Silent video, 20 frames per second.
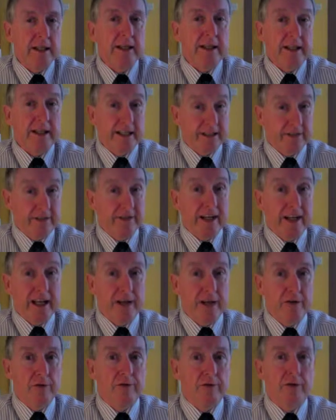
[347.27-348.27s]
That's if I get
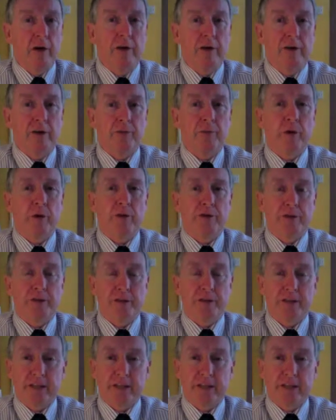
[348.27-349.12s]
enough correspondence.